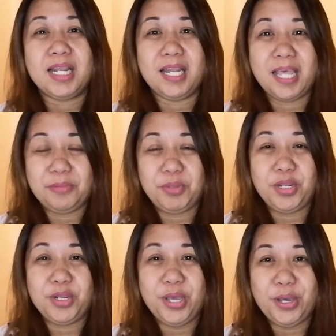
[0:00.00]
Let
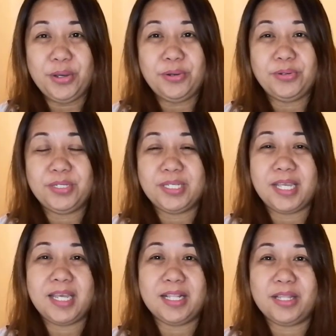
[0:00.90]
me know,
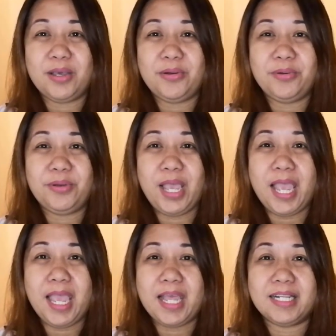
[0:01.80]
say hello,
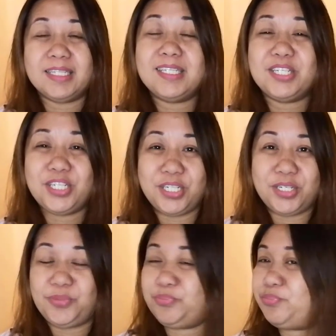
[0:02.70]
and
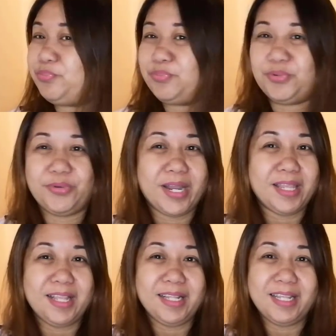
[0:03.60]

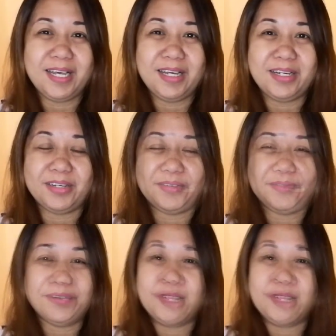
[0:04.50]
spread the love.